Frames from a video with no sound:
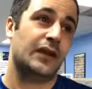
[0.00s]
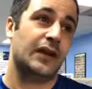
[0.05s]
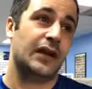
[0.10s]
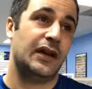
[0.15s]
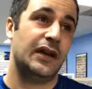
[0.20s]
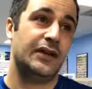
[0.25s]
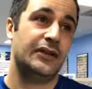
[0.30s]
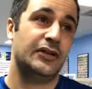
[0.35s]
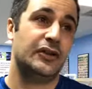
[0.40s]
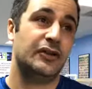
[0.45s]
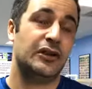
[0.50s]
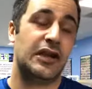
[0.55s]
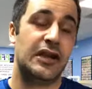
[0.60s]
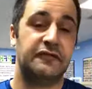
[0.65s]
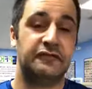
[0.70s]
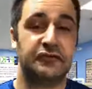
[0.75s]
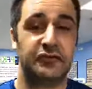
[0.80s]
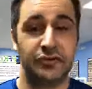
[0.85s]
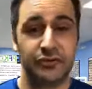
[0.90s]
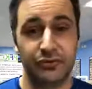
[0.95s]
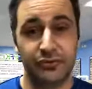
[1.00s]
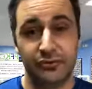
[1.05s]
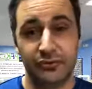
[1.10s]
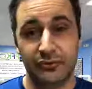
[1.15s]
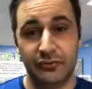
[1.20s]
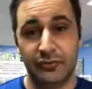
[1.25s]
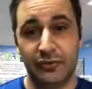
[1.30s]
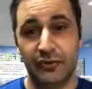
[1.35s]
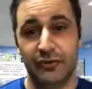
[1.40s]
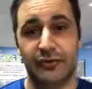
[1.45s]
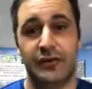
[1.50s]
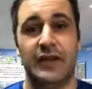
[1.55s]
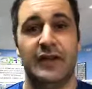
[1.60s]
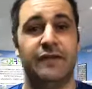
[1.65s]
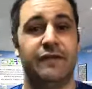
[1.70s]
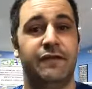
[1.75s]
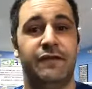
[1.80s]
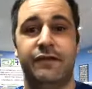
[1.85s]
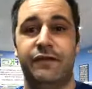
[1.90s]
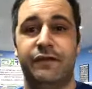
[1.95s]
Either you have two or you have
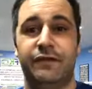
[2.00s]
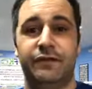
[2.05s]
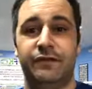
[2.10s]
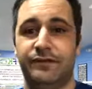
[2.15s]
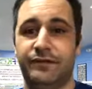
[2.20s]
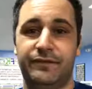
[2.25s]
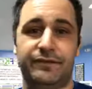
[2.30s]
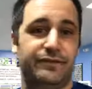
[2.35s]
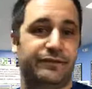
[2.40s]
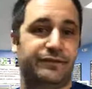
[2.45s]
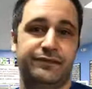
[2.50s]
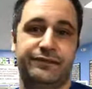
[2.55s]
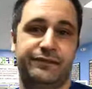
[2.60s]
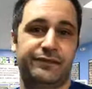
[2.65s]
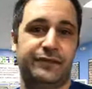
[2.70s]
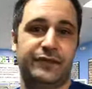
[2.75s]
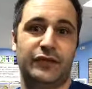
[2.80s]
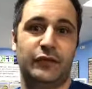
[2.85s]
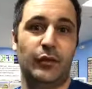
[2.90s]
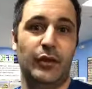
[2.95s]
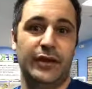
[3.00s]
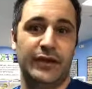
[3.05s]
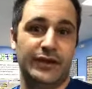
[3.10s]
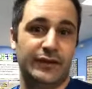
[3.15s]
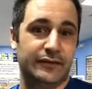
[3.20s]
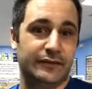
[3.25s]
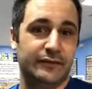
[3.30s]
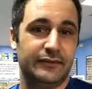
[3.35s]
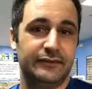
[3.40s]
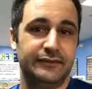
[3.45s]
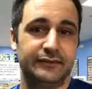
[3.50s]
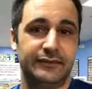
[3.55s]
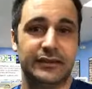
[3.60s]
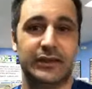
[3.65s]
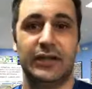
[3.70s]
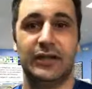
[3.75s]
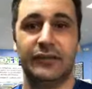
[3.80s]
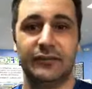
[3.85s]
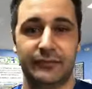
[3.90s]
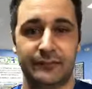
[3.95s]
20.
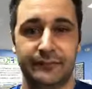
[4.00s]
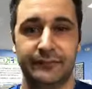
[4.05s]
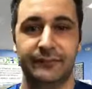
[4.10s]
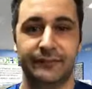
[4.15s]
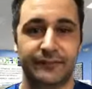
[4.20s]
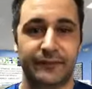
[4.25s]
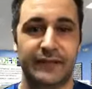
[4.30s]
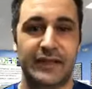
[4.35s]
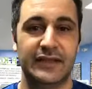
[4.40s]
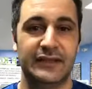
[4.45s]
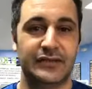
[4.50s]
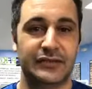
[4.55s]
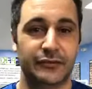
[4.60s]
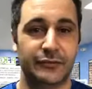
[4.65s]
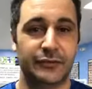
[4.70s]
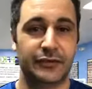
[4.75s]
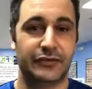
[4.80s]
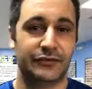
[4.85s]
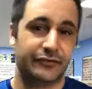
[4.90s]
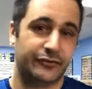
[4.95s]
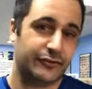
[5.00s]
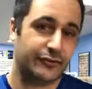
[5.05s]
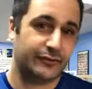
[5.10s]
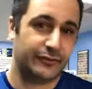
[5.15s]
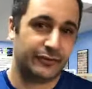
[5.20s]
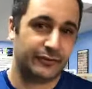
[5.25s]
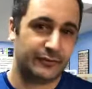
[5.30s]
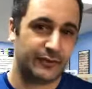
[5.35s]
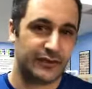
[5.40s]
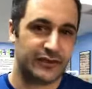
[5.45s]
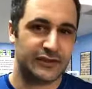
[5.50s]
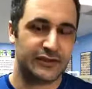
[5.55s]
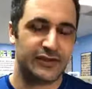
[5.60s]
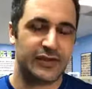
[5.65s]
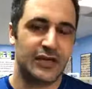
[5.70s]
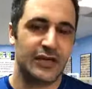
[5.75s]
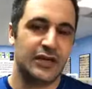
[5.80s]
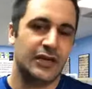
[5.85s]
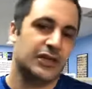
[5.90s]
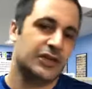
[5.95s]
So that's the way to do it, because
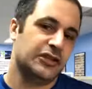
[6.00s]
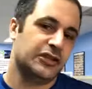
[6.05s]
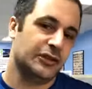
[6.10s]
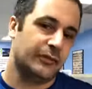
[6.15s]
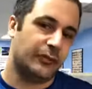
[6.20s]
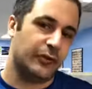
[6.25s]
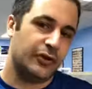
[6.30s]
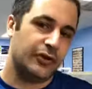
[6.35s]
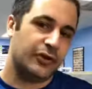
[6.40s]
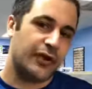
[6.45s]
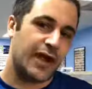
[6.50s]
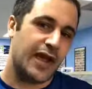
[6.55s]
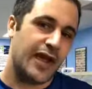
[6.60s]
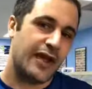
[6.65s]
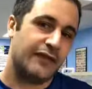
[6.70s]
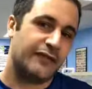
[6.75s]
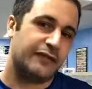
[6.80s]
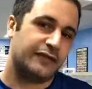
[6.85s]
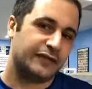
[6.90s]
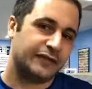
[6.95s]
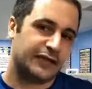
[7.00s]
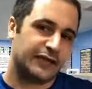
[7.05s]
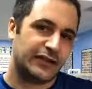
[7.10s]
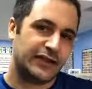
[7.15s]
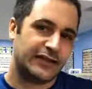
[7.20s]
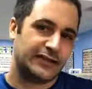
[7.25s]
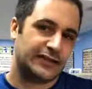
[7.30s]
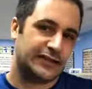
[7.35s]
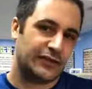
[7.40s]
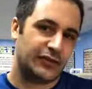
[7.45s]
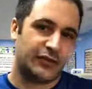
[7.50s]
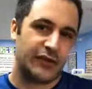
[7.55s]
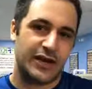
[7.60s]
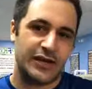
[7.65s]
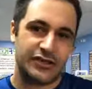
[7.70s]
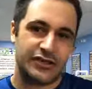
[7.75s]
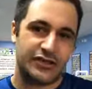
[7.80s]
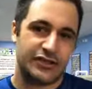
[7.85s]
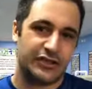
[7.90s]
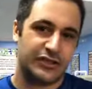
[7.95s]
the more you have, the less
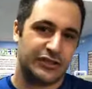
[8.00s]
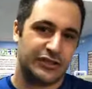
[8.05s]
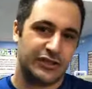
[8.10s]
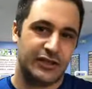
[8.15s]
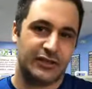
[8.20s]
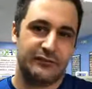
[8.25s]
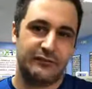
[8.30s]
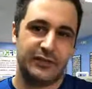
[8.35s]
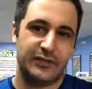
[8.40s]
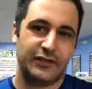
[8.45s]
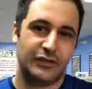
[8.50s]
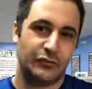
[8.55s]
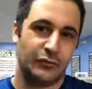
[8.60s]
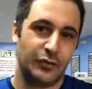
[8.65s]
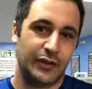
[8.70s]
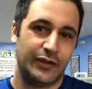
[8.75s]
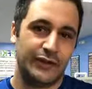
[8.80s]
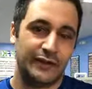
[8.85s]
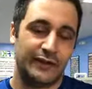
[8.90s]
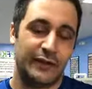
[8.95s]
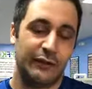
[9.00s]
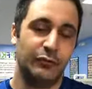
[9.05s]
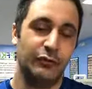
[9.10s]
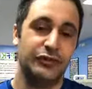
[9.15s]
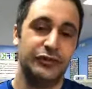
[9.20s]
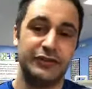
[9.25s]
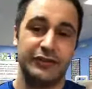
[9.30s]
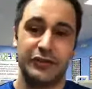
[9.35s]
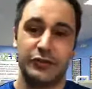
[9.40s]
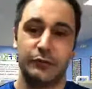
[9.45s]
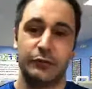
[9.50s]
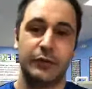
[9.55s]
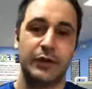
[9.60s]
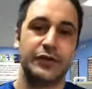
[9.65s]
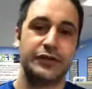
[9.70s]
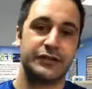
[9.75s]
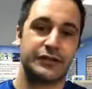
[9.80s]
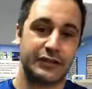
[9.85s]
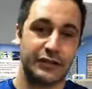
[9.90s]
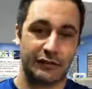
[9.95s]
aggression in between. They will
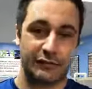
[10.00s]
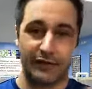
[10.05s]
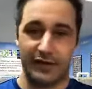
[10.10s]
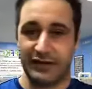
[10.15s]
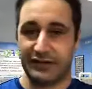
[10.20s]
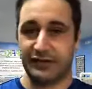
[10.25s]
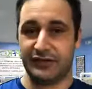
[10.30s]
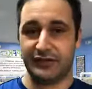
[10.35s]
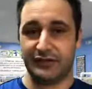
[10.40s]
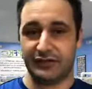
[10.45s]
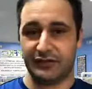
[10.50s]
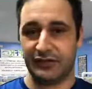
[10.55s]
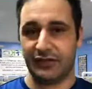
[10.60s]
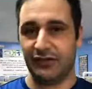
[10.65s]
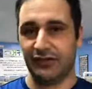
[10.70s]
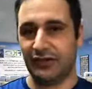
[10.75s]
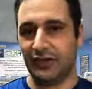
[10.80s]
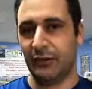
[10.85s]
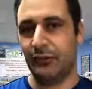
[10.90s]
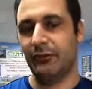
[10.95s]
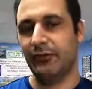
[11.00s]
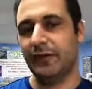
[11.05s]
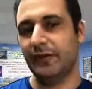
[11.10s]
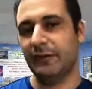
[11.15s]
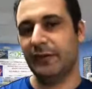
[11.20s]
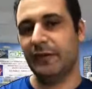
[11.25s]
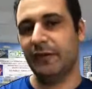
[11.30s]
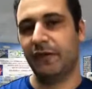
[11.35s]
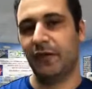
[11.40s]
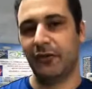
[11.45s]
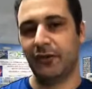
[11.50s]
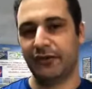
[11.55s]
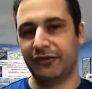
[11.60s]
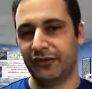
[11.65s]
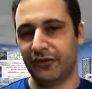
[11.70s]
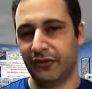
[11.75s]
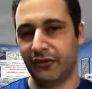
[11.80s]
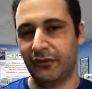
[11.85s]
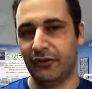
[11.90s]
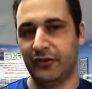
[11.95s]
disperse the aggression, so they will not be
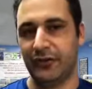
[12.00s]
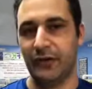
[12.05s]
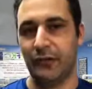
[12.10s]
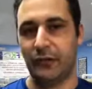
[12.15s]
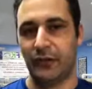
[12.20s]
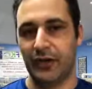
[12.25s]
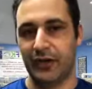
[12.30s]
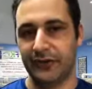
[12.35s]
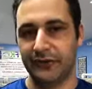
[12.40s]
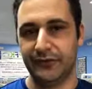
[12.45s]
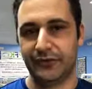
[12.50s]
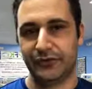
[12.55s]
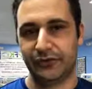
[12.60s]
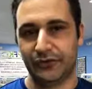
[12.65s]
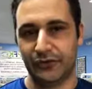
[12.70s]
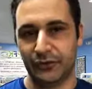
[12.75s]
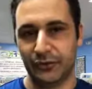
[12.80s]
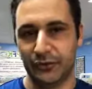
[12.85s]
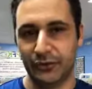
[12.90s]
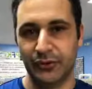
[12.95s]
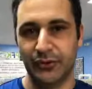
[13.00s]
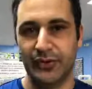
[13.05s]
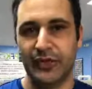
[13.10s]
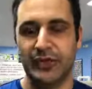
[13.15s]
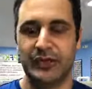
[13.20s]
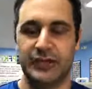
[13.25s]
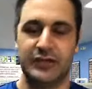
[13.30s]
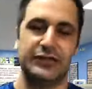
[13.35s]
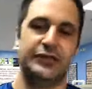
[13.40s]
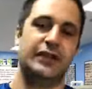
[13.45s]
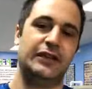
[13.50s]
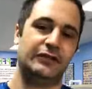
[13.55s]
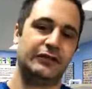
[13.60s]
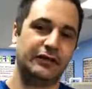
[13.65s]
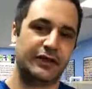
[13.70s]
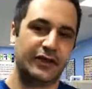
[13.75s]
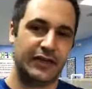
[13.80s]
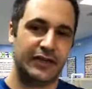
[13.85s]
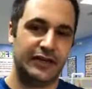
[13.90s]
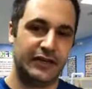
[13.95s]
focusing only one or two,
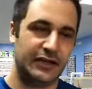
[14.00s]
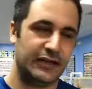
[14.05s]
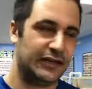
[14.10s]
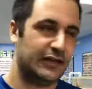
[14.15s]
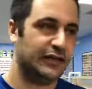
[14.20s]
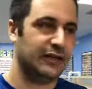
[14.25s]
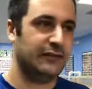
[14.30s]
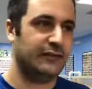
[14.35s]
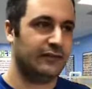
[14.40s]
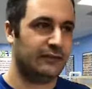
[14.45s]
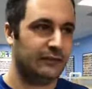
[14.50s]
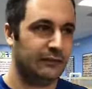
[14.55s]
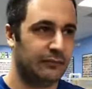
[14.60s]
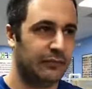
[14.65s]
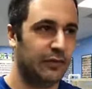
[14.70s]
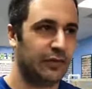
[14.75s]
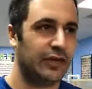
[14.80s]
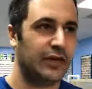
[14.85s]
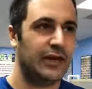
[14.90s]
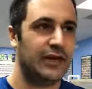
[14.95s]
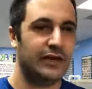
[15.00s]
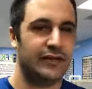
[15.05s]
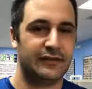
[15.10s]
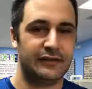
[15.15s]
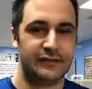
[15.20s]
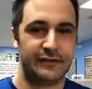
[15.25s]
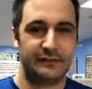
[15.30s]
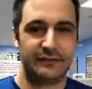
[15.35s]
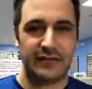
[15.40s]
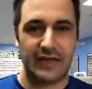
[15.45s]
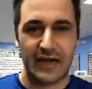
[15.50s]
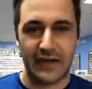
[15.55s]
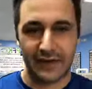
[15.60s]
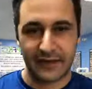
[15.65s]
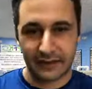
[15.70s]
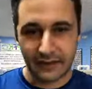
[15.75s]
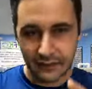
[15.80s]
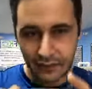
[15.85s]
segregating, and then poor guy ends up dying.